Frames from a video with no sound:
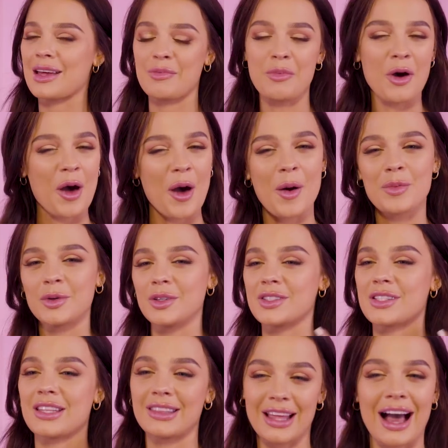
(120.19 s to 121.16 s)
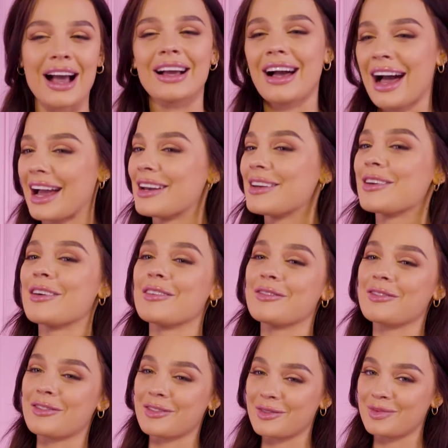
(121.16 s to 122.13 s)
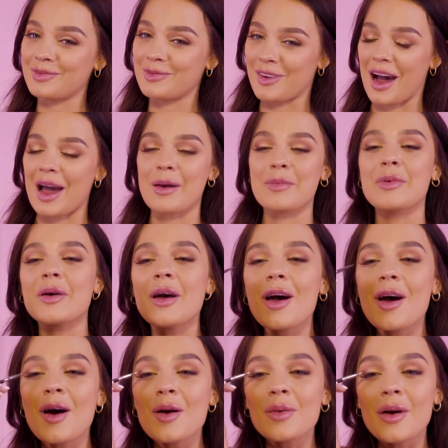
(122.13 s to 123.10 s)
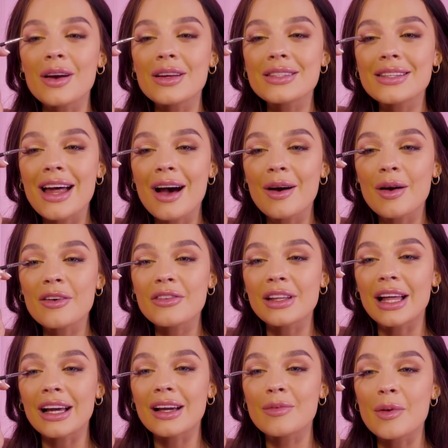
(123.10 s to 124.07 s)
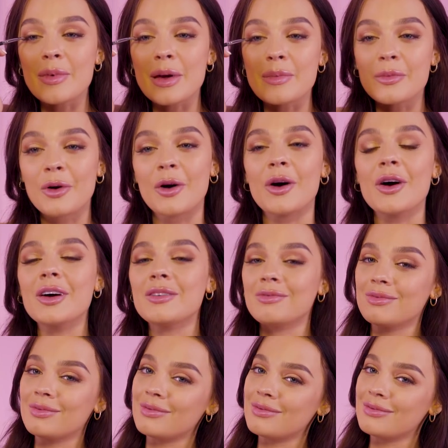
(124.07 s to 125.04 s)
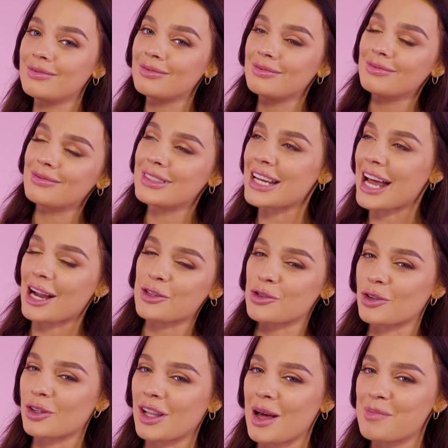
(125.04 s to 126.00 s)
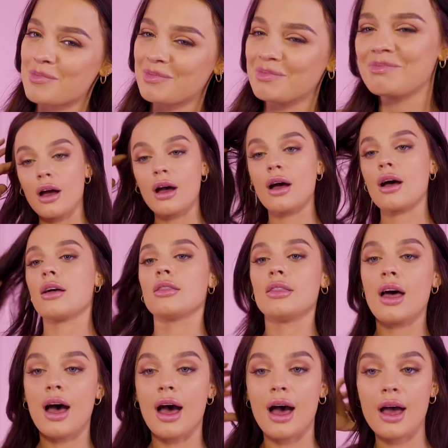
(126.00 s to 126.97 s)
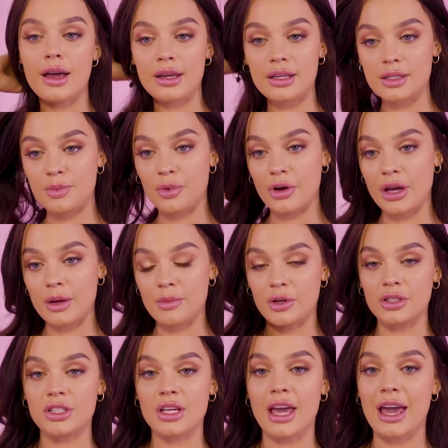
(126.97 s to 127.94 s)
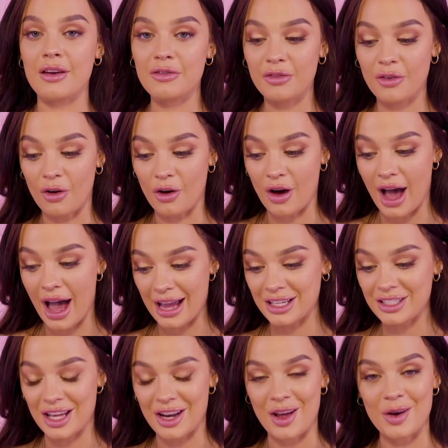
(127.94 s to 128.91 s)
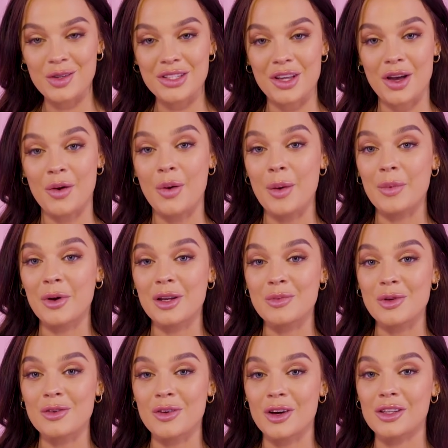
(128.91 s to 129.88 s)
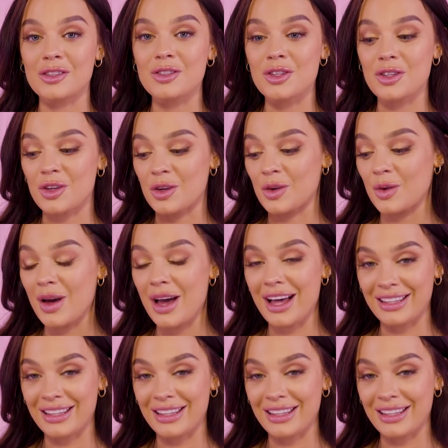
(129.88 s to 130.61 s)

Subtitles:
and purples and that kind of vibe. Whereas now I feel like I'm a bit more natural glam. And that is pretty much it for eyeshadow. So I'm going to move on to